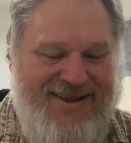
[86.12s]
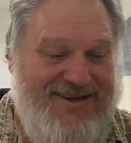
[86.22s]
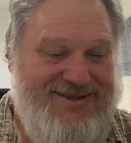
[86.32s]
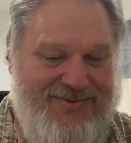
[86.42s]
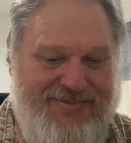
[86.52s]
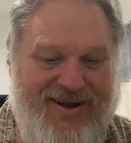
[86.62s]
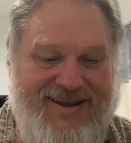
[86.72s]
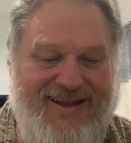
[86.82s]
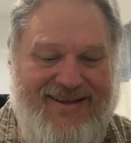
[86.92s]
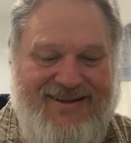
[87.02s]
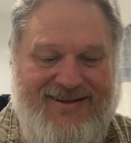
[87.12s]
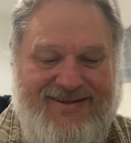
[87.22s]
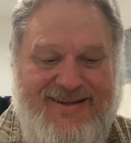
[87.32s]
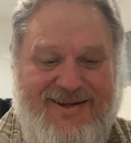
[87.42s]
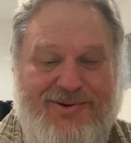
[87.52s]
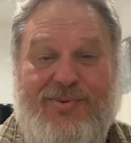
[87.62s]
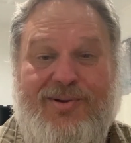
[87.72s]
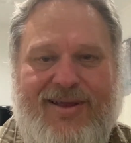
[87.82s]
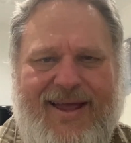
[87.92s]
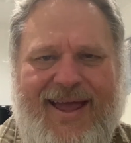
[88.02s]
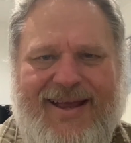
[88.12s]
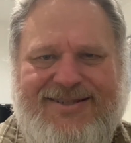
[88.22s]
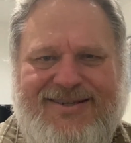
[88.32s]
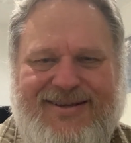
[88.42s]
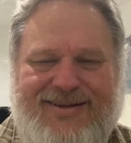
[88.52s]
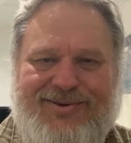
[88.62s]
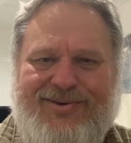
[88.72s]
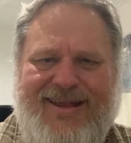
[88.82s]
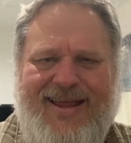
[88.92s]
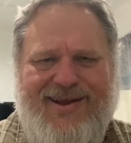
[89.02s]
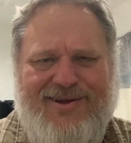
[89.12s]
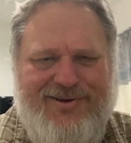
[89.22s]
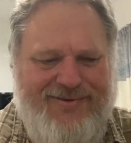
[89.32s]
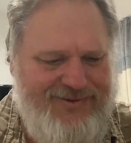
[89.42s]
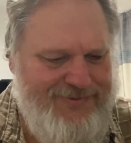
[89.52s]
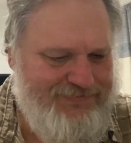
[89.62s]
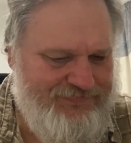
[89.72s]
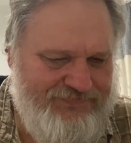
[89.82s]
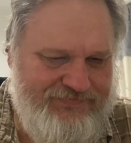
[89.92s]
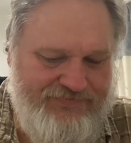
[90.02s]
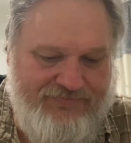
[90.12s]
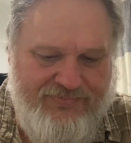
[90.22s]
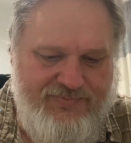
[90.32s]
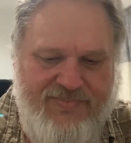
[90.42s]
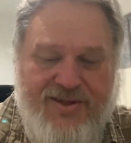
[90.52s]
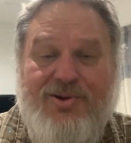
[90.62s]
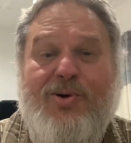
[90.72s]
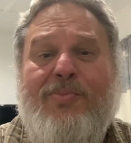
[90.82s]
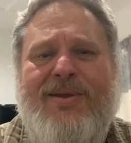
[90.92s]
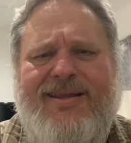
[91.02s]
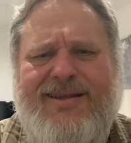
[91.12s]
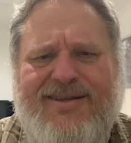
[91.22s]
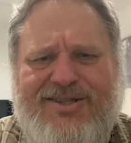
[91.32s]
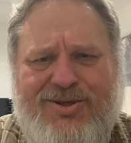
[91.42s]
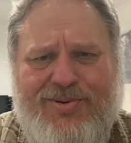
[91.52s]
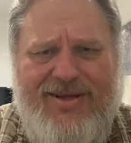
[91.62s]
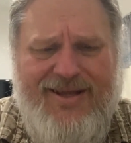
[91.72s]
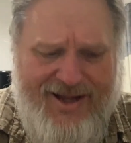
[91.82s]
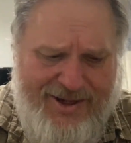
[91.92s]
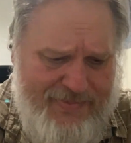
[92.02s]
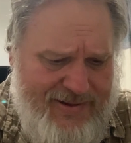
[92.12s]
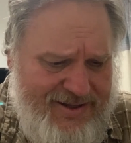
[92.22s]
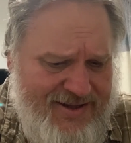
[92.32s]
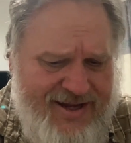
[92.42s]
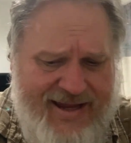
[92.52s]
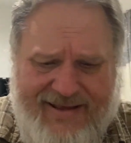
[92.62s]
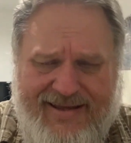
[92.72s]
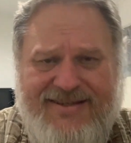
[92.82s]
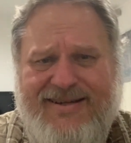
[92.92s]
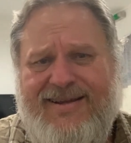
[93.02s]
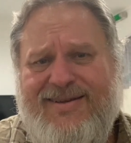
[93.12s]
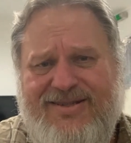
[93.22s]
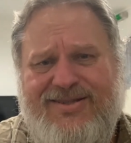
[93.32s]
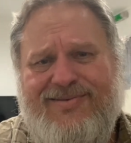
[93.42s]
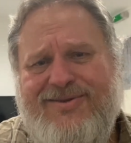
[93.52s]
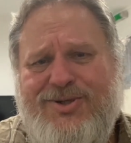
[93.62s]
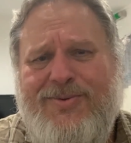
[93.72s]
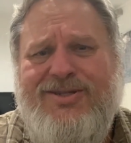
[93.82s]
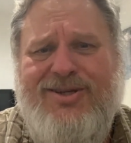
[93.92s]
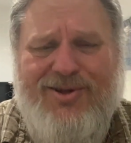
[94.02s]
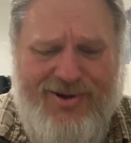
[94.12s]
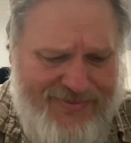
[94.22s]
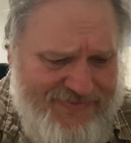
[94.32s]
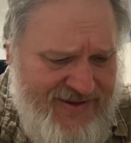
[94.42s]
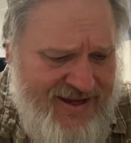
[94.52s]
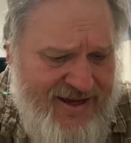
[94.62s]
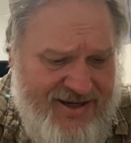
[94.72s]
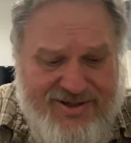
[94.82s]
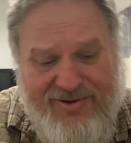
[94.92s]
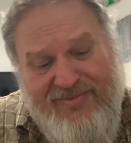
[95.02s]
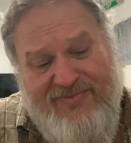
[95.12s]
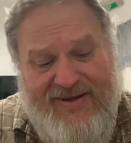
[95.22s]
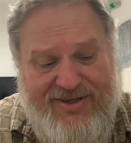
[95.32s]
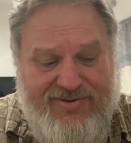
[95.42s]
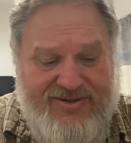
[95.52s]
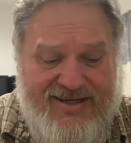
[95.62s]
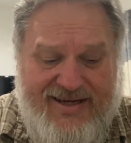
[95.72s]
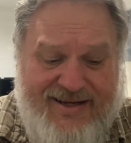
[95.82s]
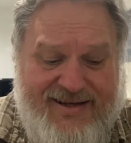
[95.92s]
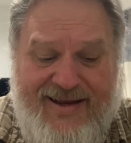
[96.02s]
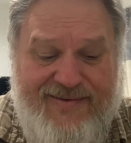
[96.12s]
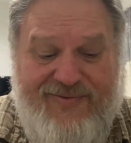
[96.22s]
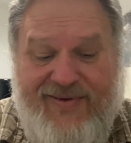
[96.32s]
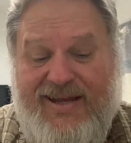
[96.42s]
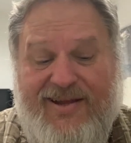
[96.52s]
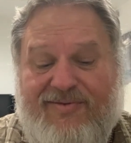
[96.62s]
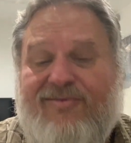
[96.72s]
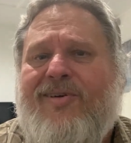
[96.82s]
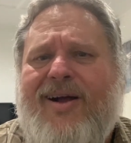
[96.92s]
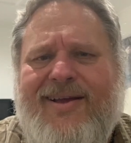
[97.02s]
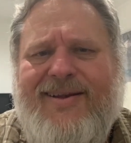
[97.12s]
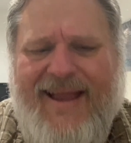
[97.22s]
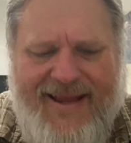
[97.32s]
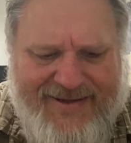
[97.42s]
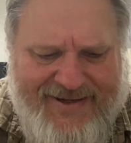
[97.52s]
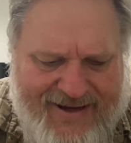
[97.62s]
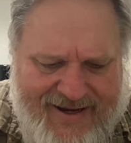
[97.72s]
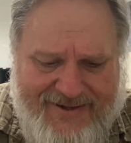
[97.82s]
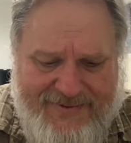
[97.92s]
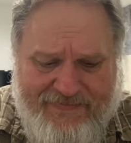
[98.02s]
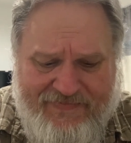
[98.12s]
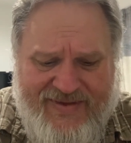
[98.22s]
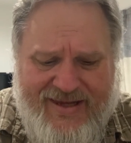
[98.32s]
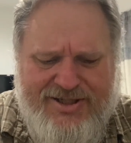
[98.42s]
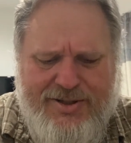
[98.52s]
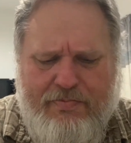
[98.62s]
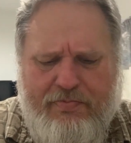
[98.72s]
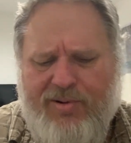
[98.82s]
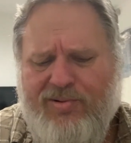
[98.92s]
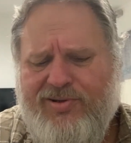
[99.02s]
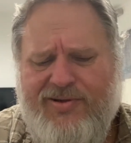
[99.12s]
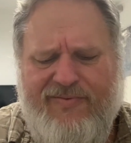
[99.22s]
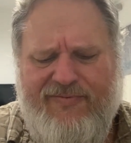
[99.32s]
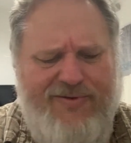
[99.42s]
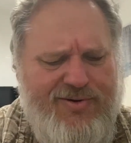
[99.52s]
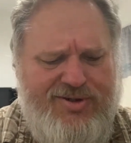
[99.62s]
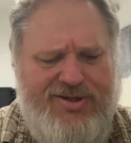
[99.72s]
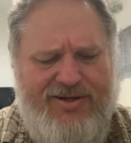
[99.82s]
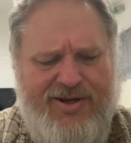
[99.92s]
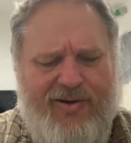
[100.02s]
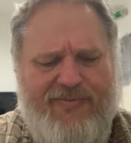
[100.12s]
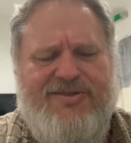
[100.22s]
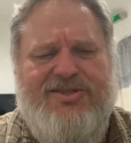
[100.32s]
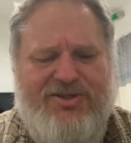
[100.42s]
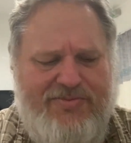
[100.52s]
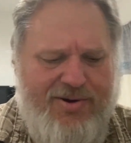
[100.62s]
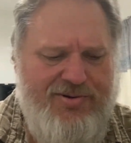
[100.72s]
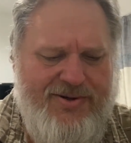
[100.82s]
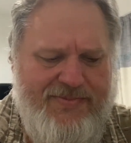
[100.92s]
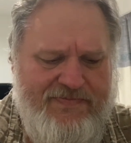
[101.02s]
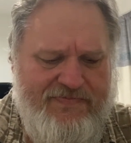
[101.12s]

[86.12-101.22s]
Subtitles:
So mine had a terrible accident on the aircraft, completely destroyed the iPad. At least I can still switch it on. So they do say the Glenfiddich Fire and Cane is a bold fusion of smoke